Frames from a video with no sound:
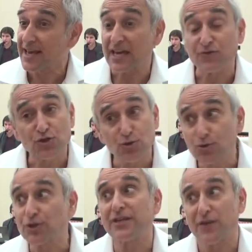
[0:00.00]
If
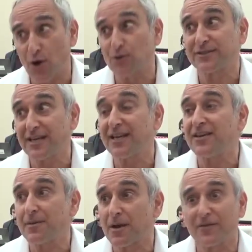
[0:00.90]
children in the old city
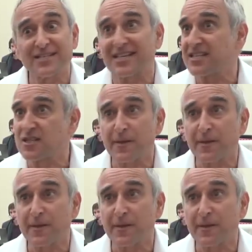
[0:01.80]
in Yemen village doesn't